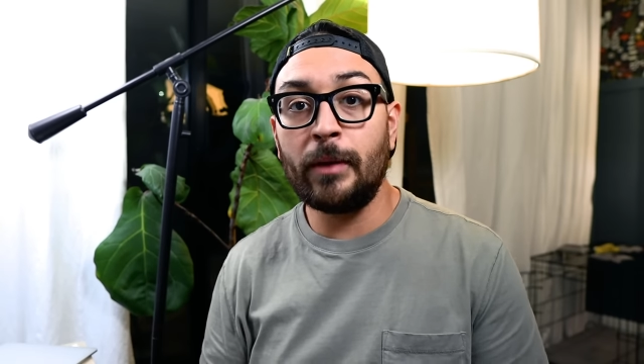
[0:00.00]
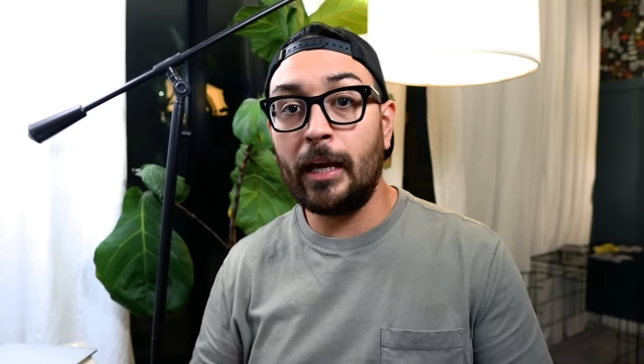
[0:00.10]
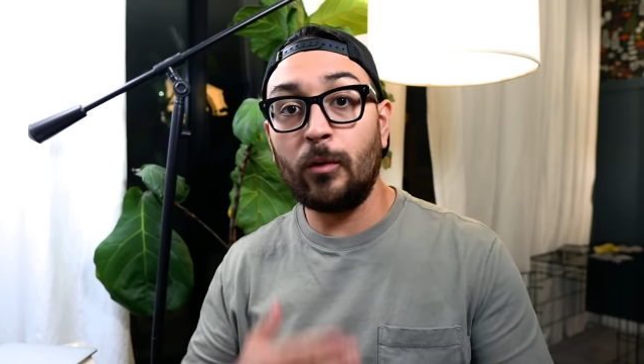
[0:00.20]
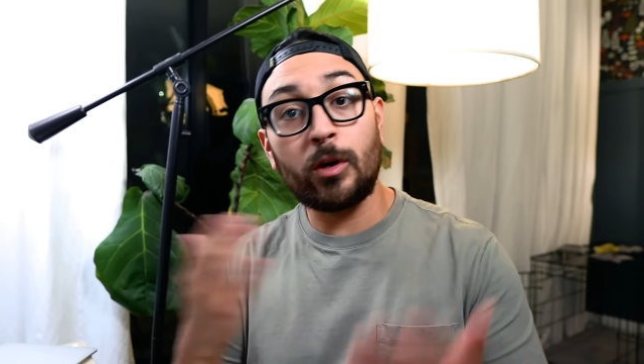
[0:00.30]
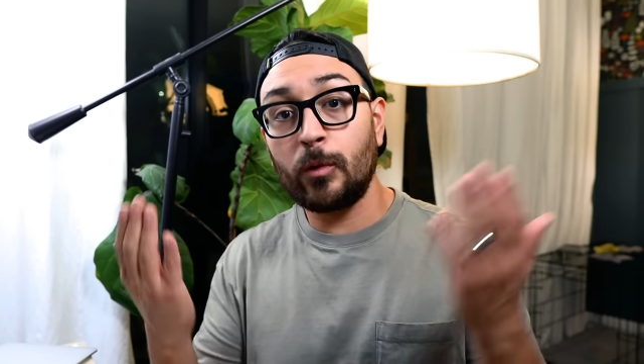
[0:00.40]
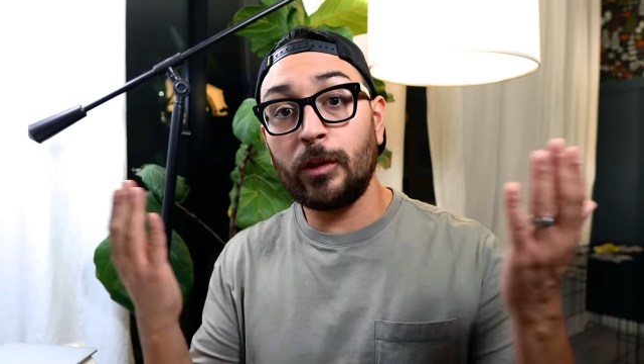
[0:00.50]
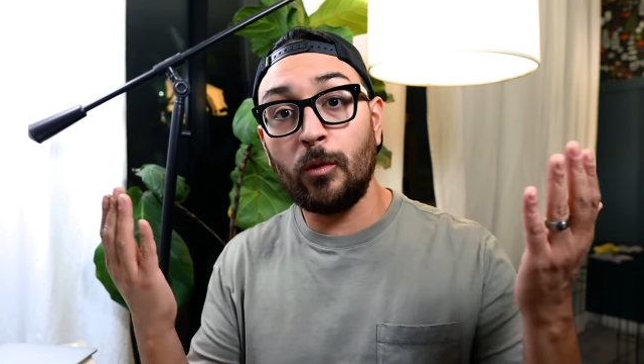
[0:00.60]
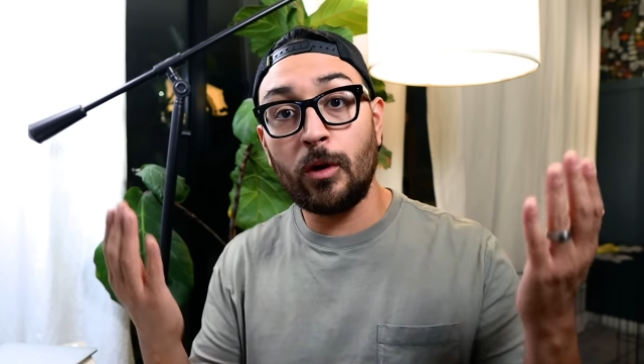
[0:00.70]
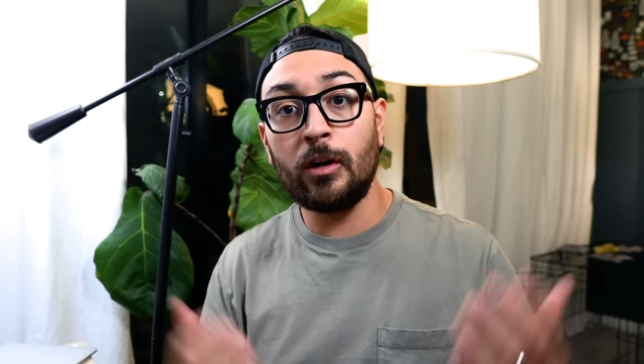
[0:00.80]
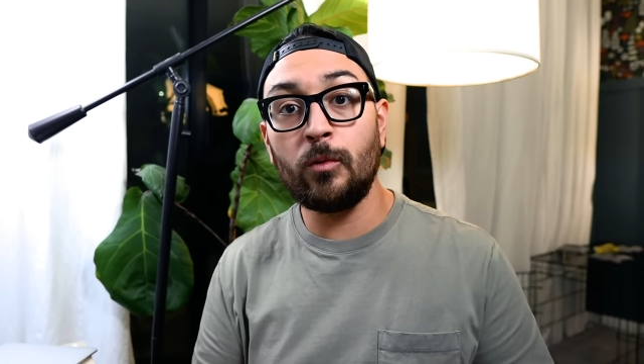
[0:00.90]
and work with you
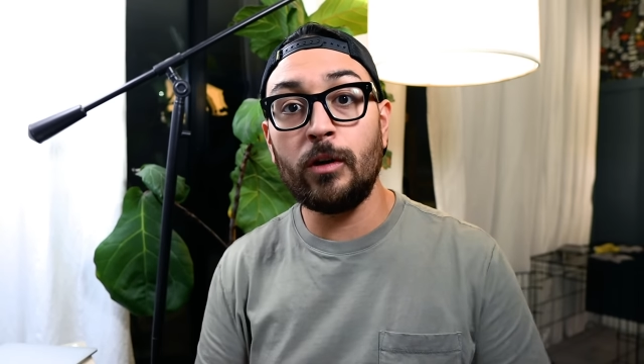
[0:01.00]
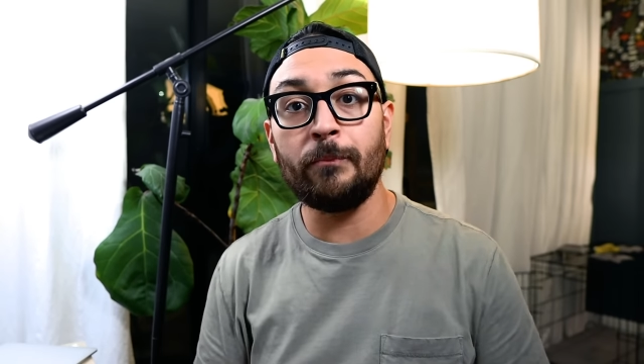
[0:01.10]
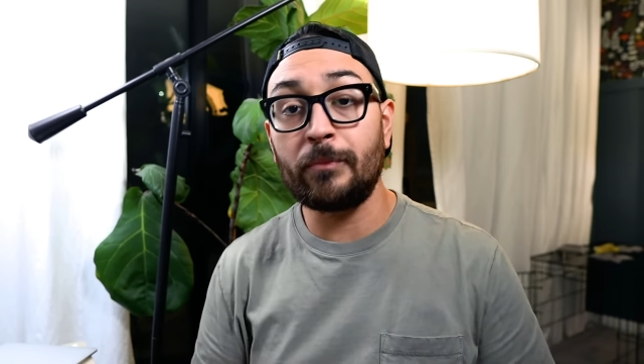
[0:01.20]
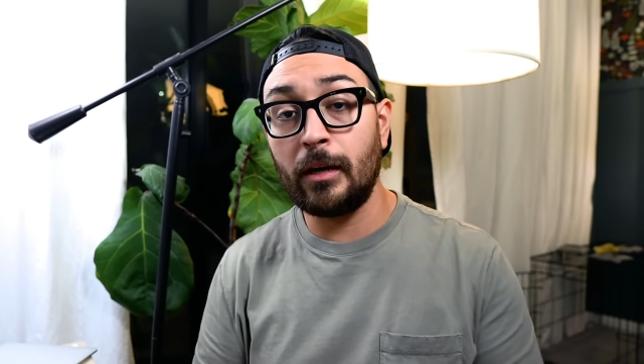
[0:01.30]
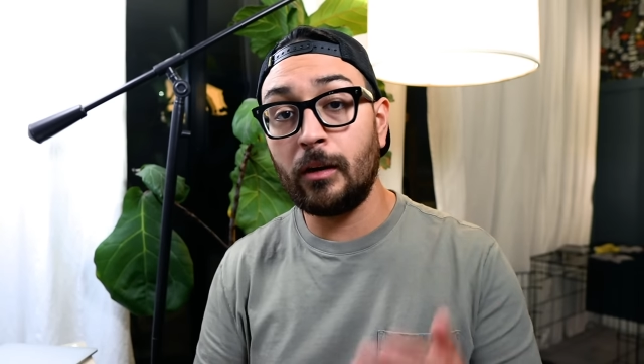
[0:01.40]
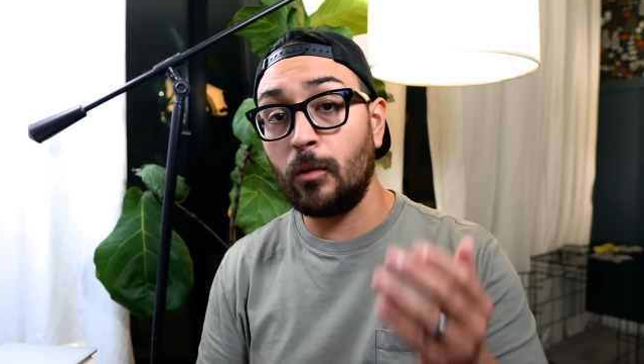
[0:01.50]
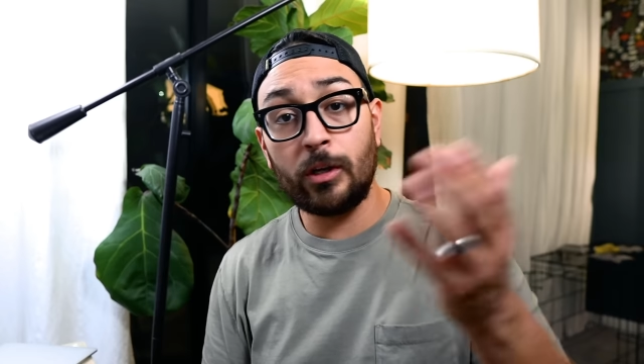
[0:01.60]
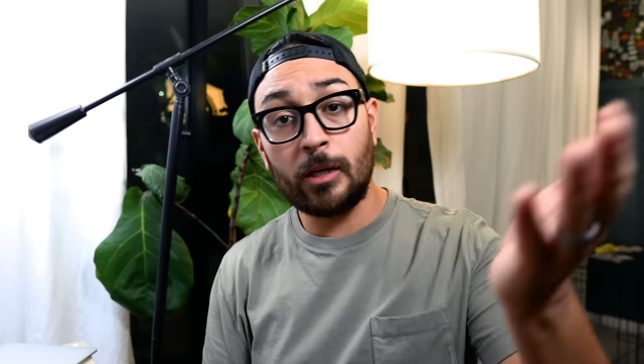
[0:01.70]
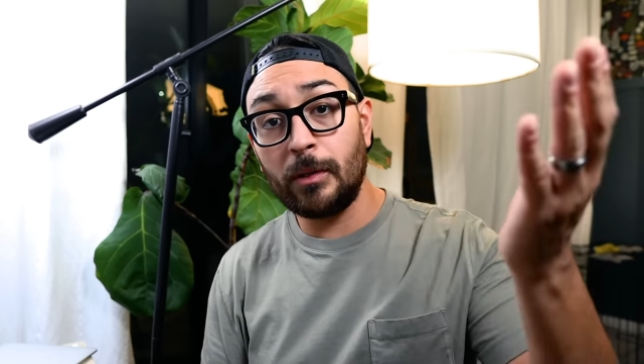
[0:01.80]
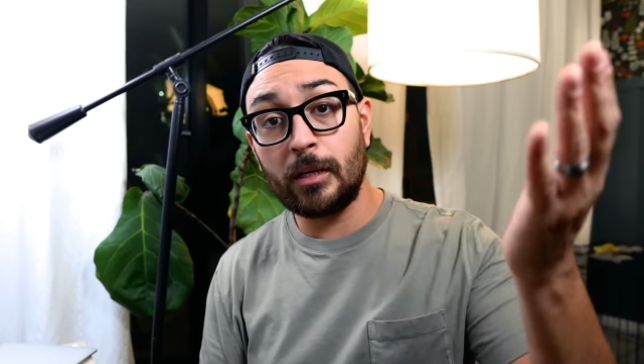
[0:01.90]
one-on-one. Or
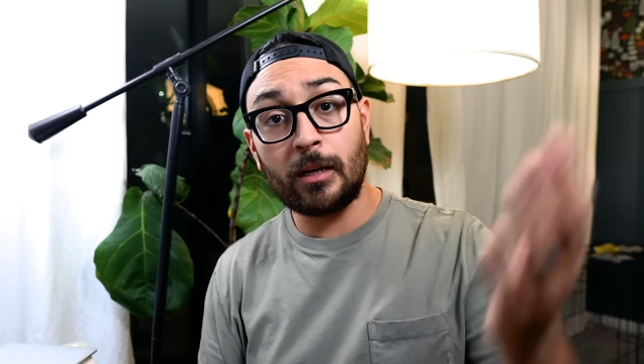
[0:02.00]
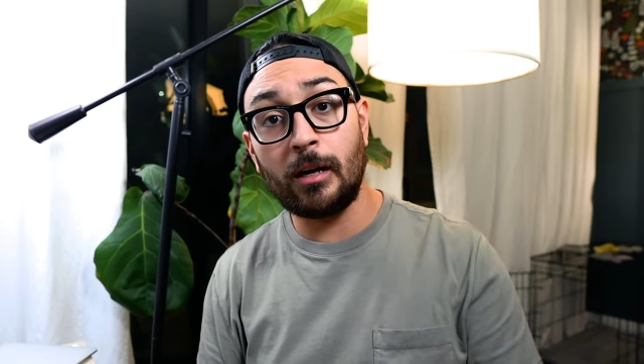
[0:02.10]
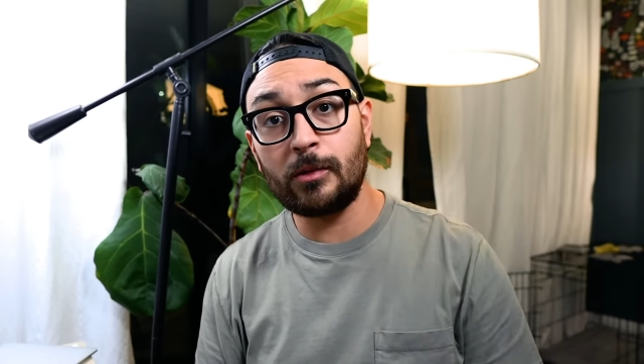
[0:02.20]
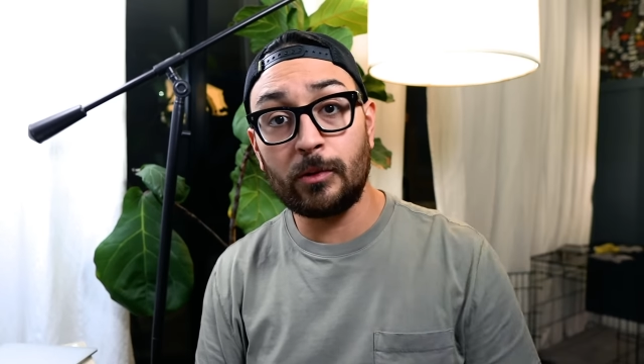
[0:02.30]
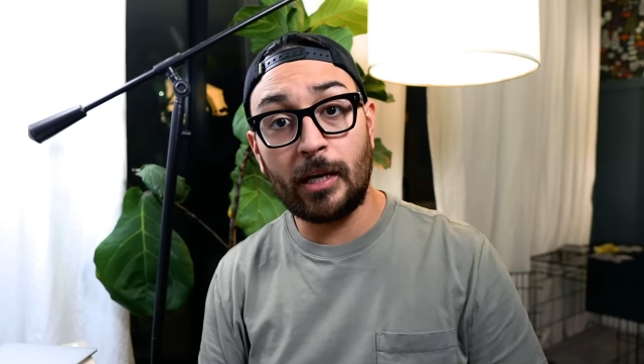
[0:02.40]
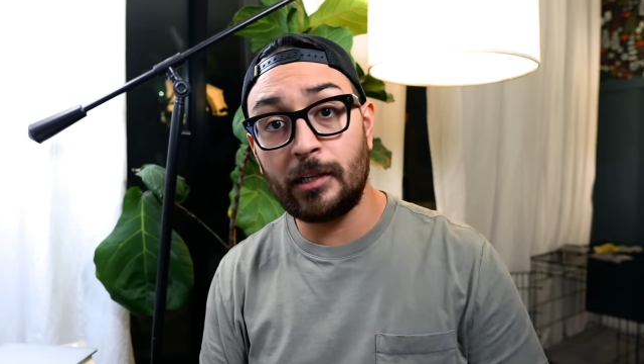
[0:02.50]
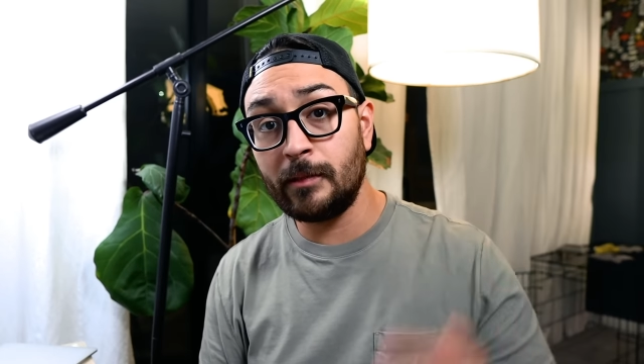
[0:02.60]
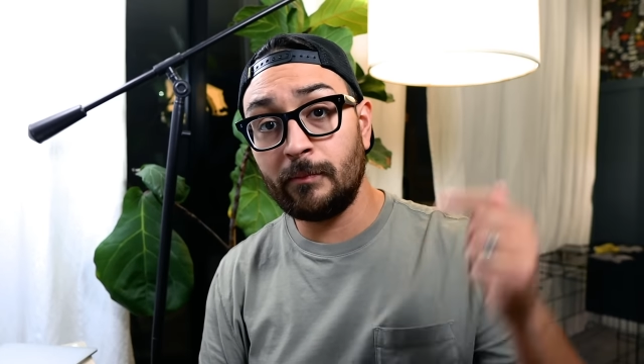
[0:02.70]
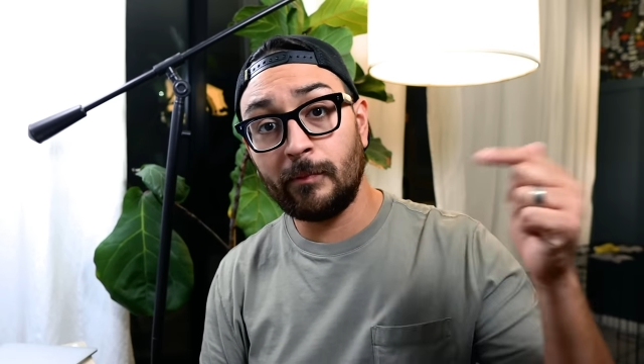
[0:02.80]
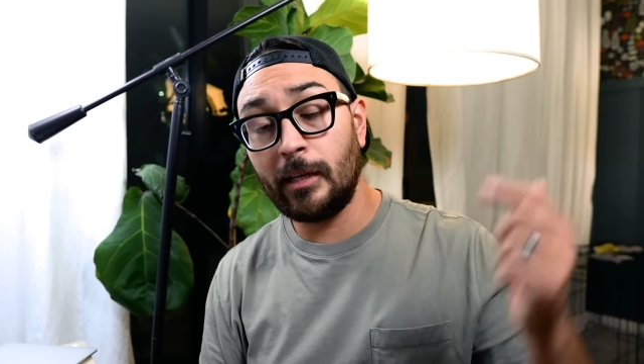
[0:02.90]
you can book a consultation,